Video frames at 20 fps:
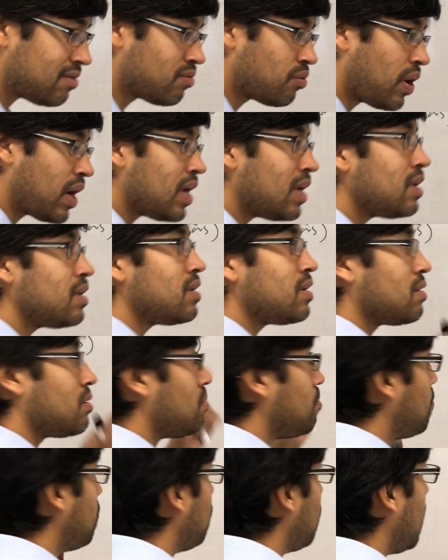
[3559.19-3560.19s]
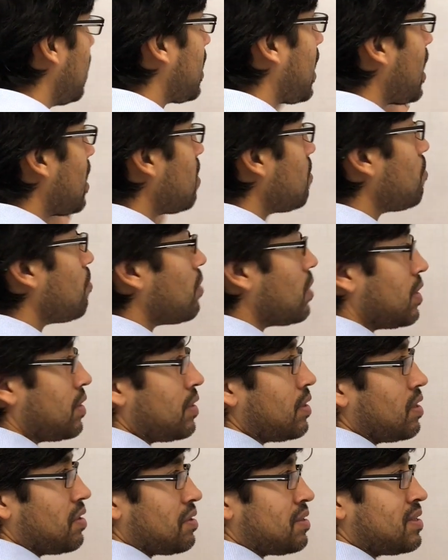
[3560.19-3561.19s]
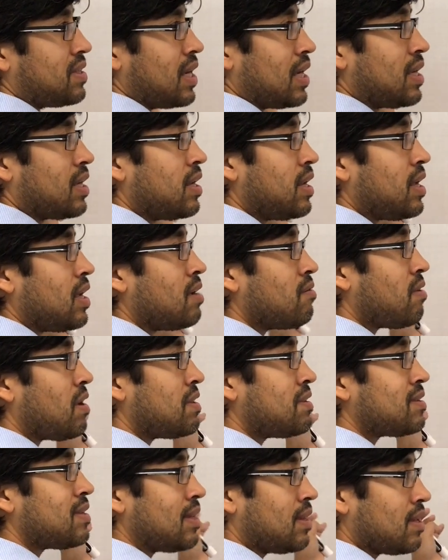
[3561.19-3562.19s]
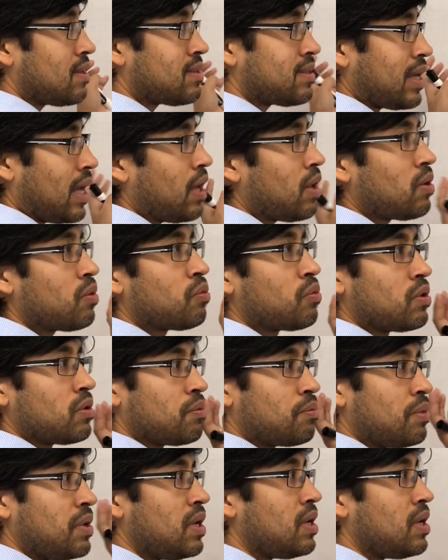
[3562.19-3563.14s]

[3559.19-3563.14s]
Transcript: way. Again, signaling events in the cell will be